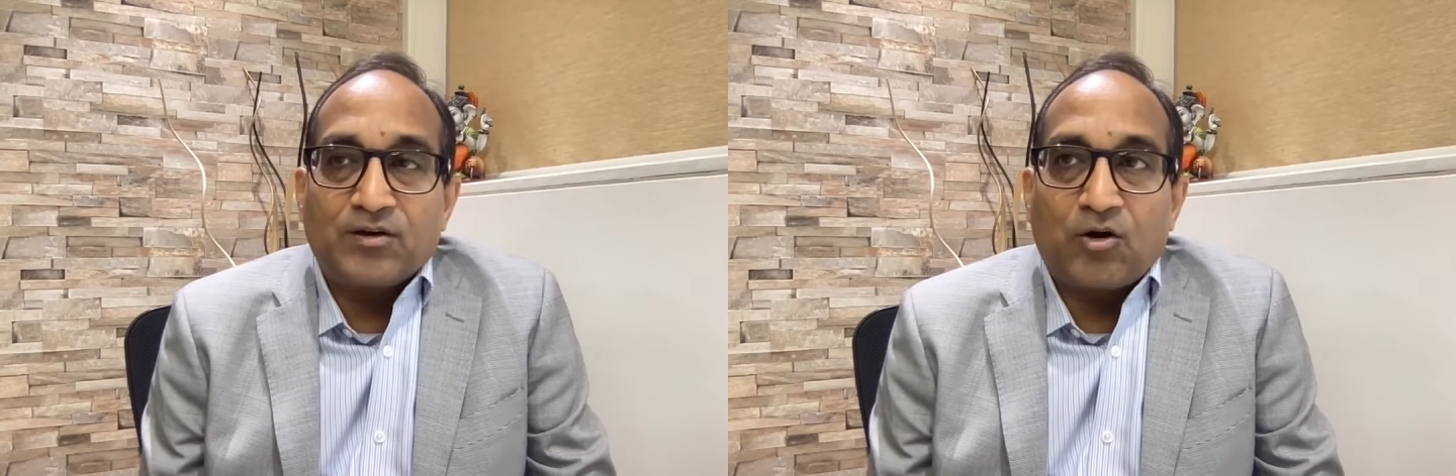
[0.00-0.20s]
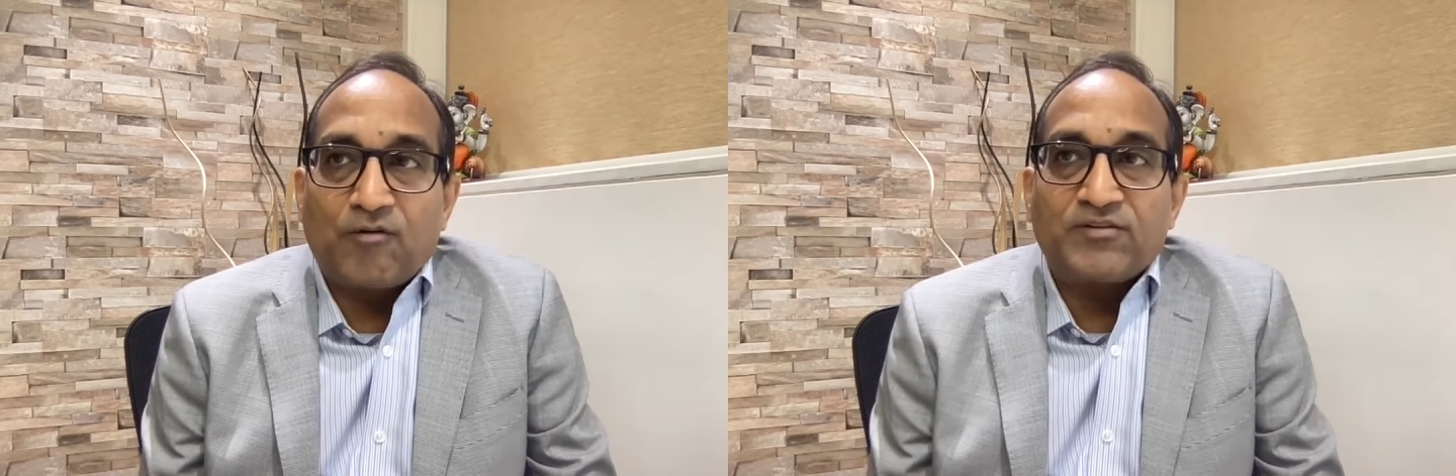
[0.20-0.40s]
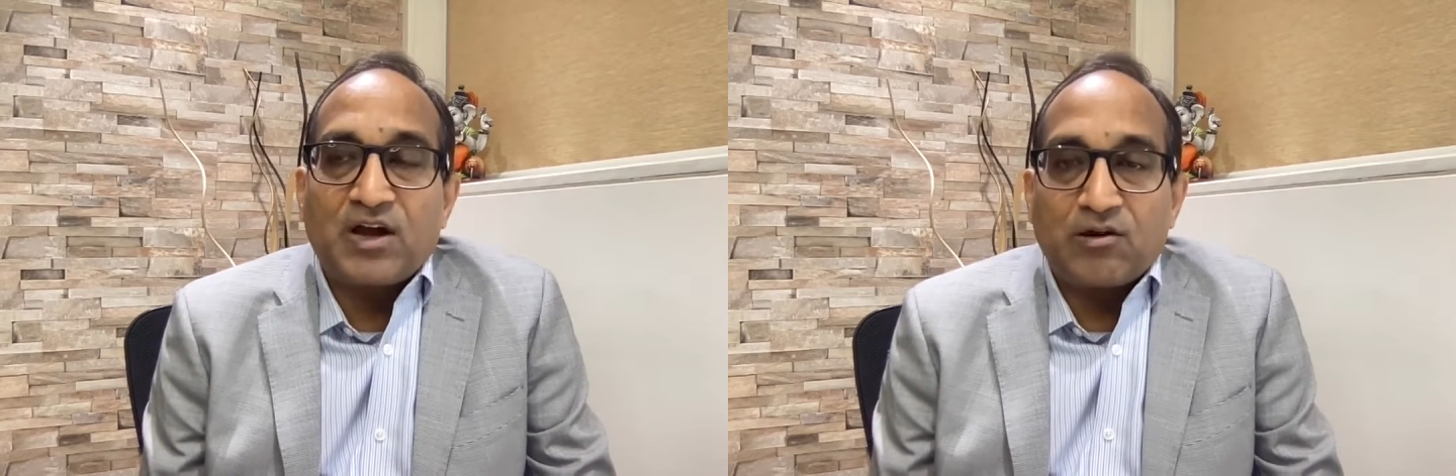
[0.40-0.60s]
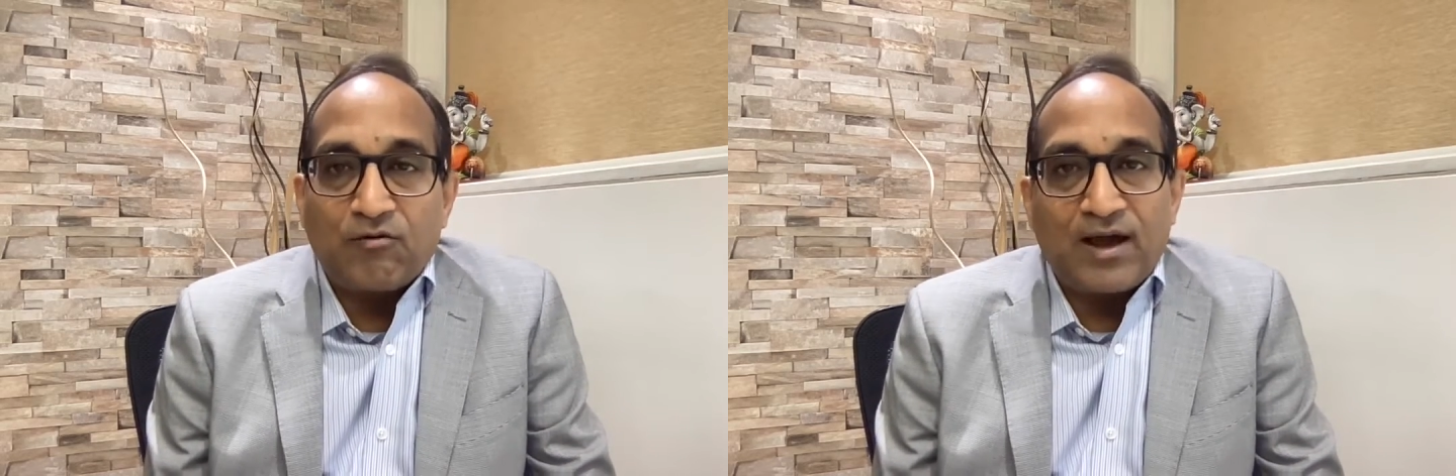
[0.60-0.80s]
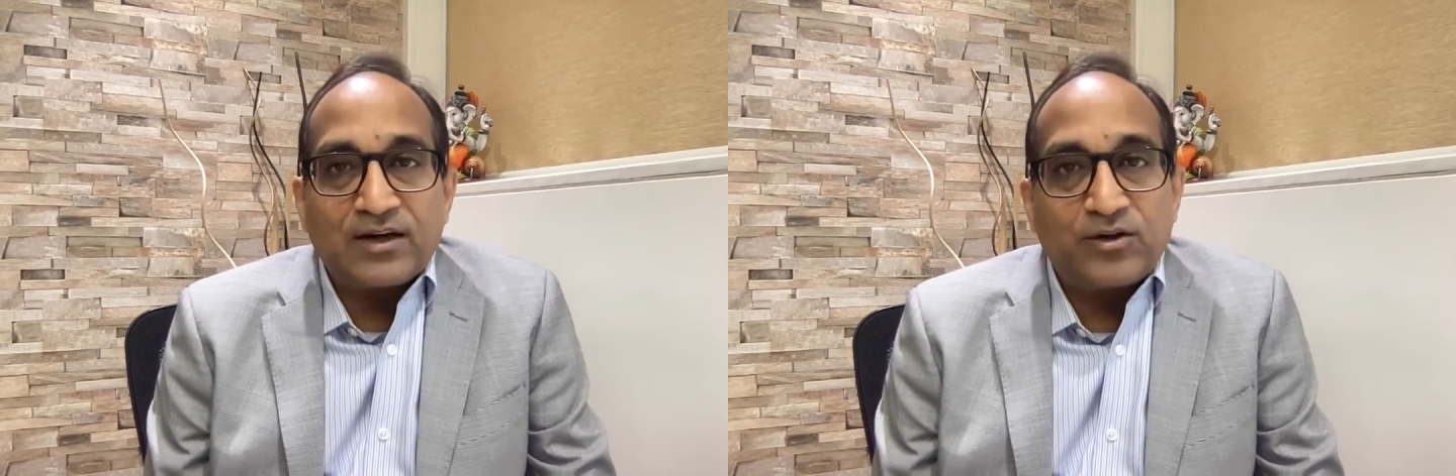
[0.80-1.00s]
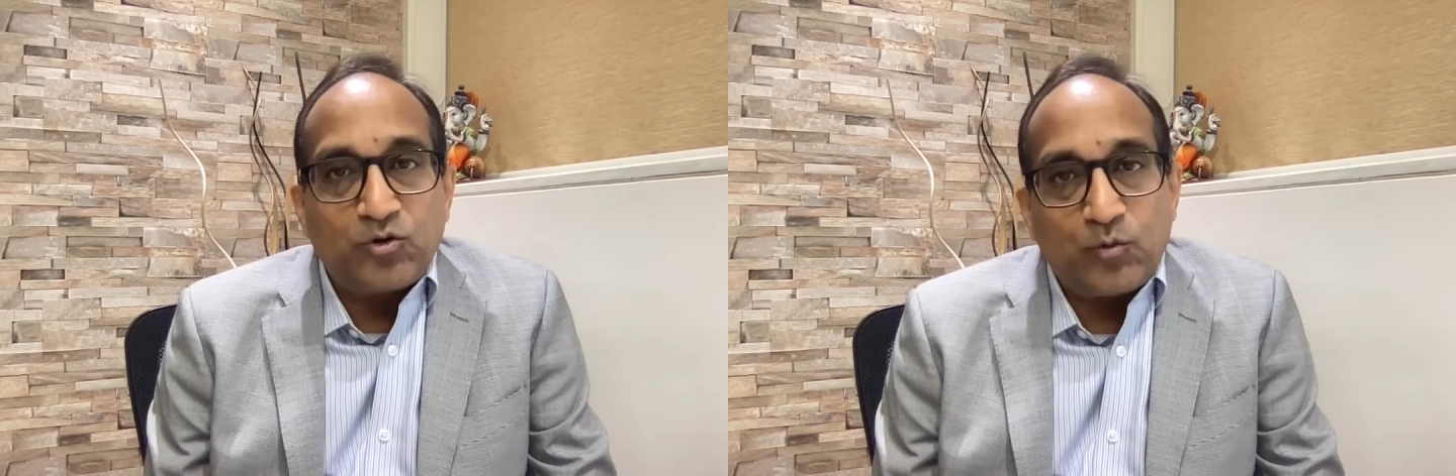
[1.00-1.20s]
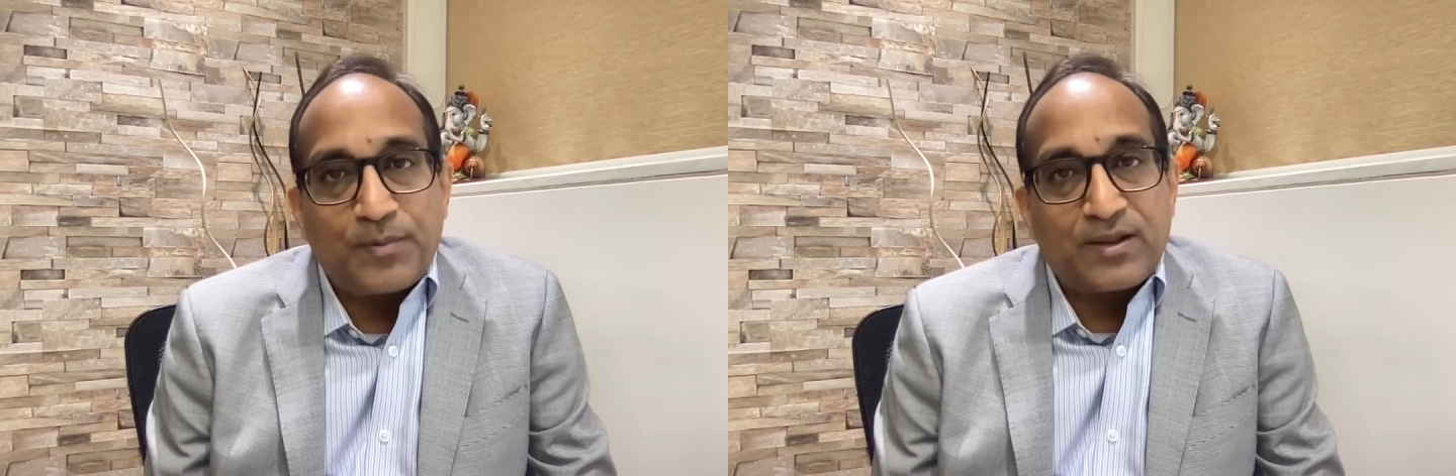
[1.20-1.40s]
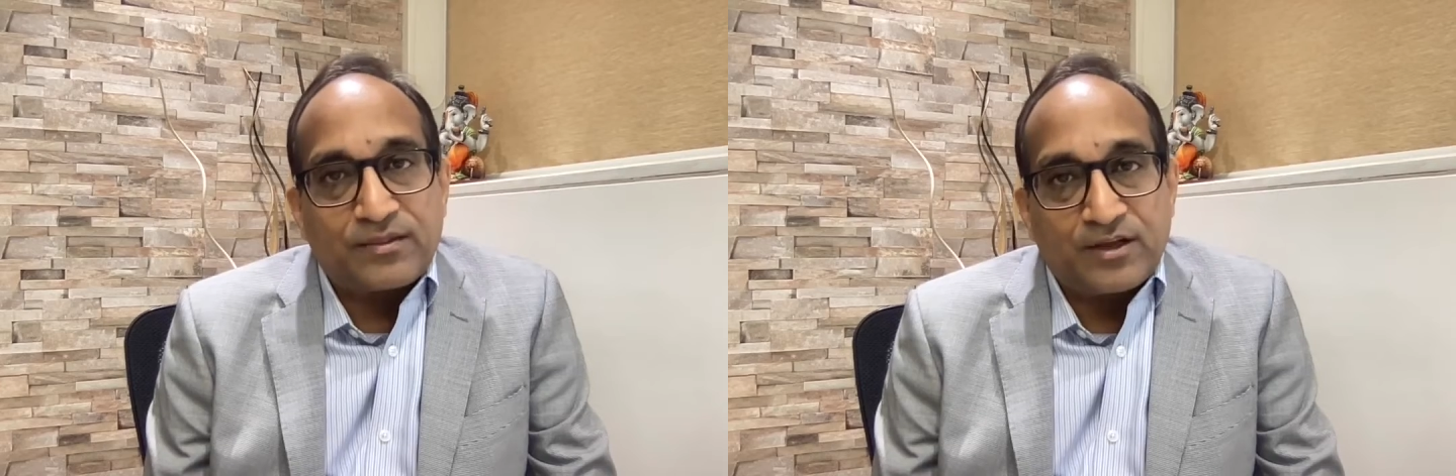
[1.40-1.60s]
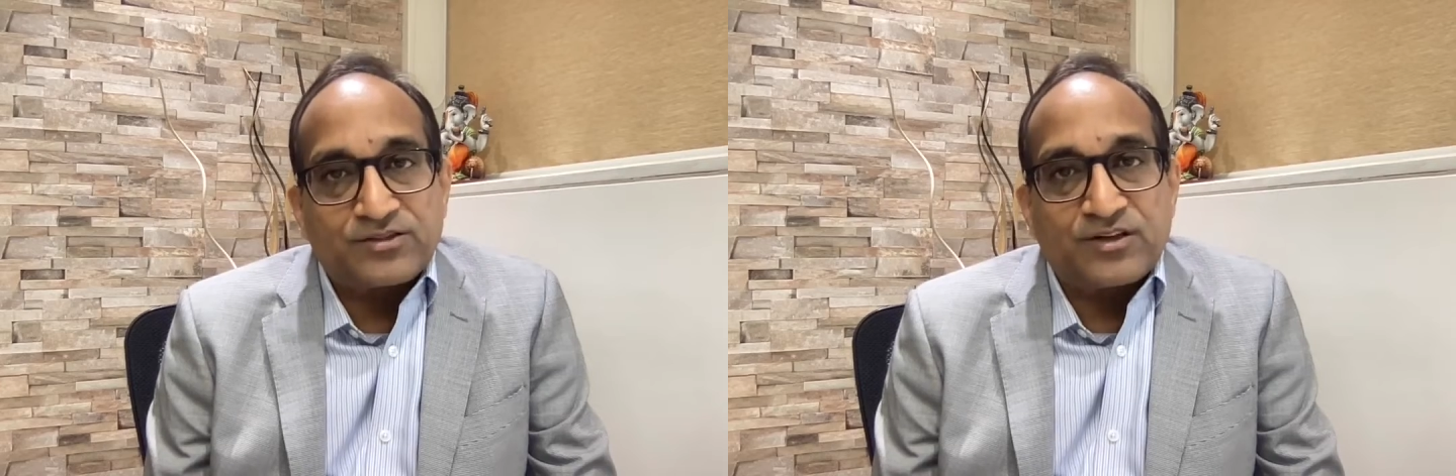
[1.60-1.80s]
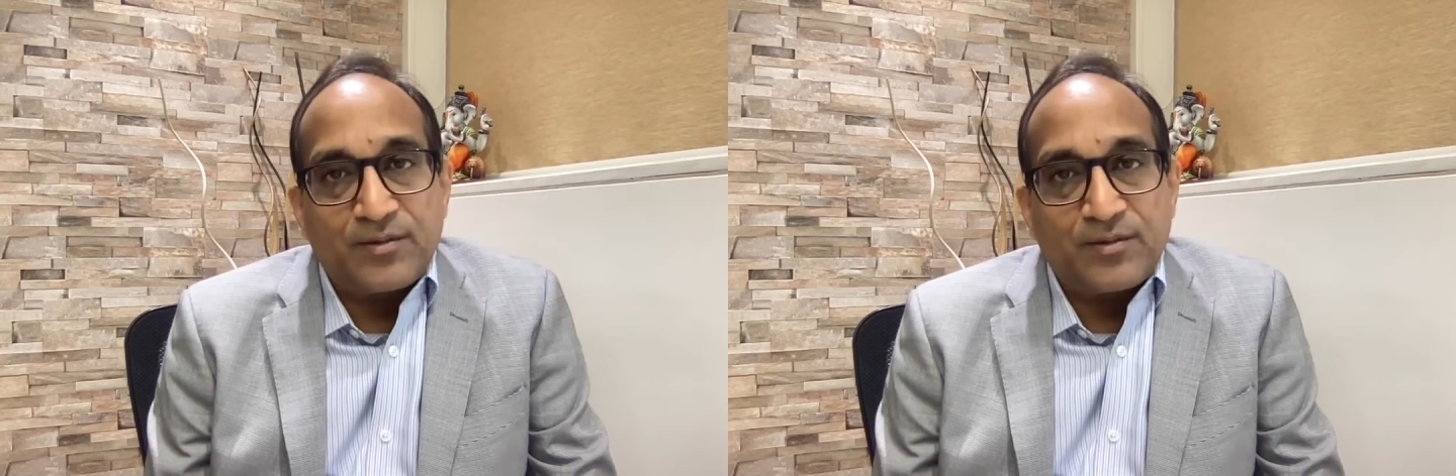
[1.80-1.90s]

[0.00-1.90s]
of Gangwal Group as such